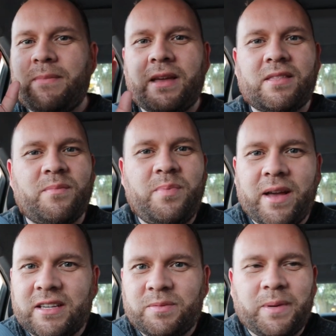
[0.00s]
they make the
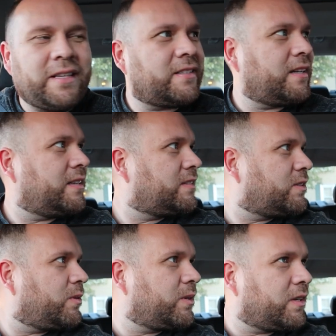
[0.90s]
best pizza.
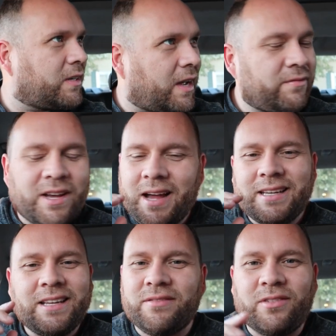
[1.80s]
It's so good. I've done. I
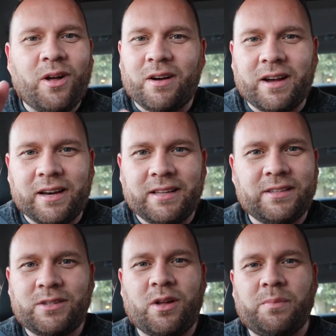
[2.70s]
did a vlog on it.
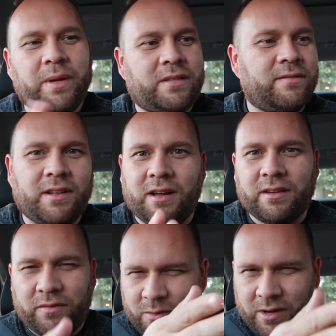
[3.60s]
It's called the Pizza
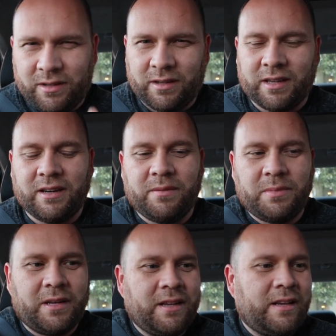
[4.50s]
Vlog. If you want to look it
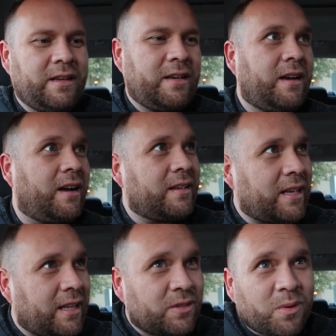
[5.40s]
up, but uh,
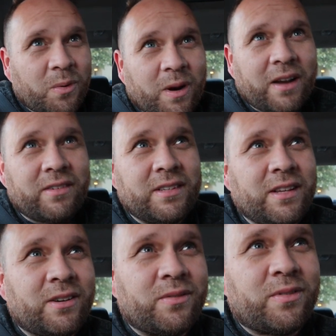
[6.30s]
yeah, that's where we're having
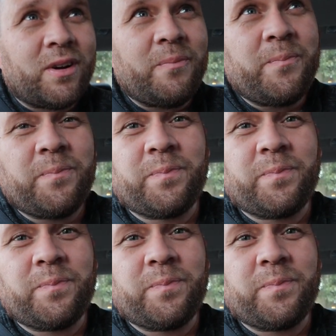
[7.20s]
dinner from.